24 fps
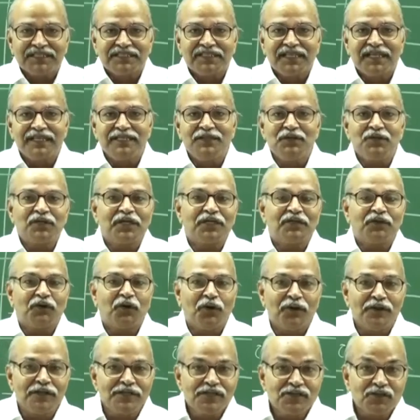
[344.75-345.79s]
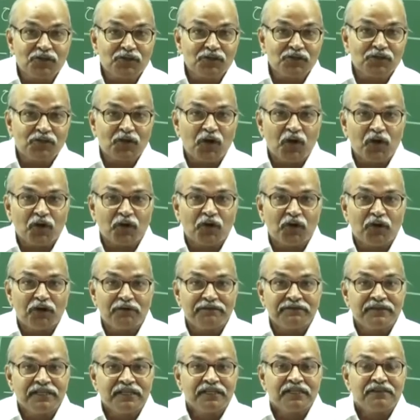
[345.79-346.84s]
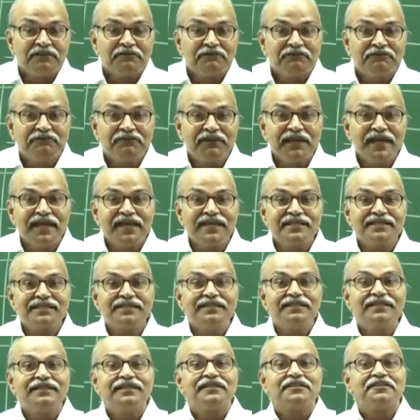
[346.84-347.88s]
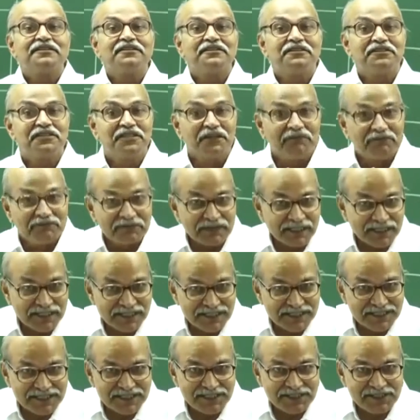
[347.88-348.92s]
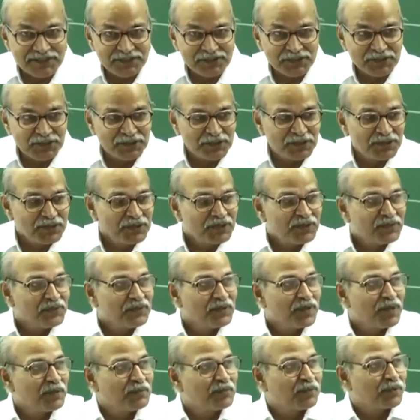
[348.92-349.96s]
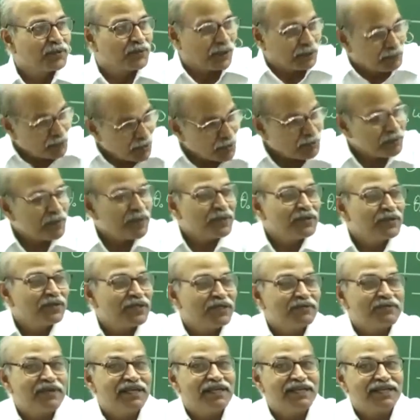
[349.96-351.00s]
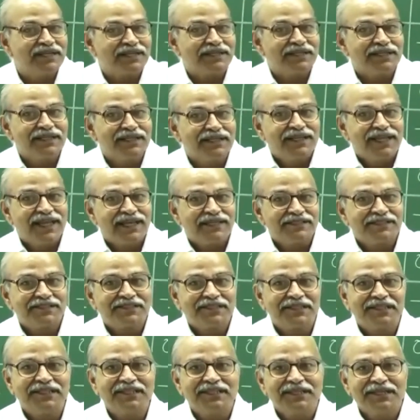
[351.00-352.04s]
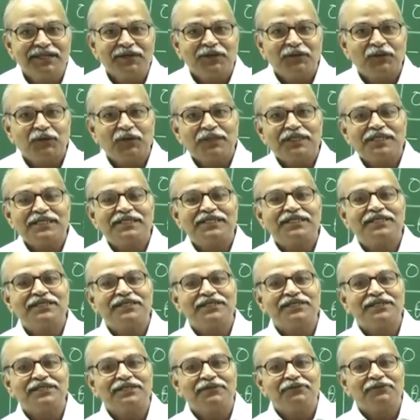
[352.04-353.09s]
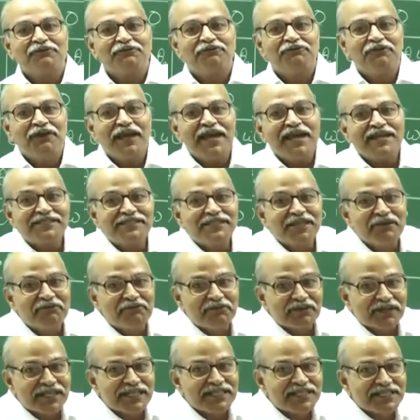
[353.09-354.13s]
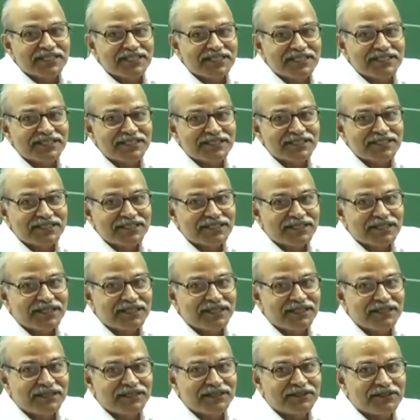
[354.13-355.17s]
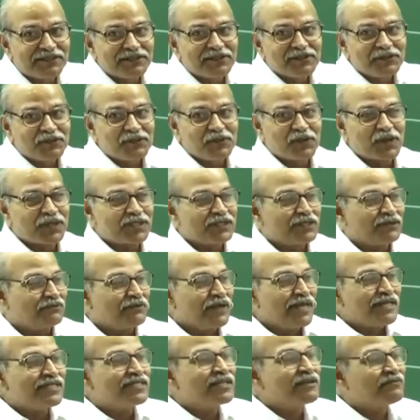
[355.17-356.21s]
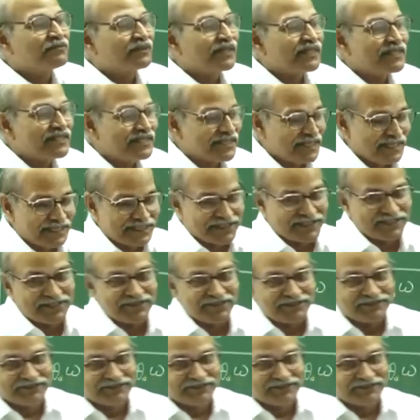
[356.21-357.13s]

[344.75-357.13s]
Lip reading: then you can also talk of phase difference. So we will put one more pendulum here and see what is the phase difference, what the phase difference is.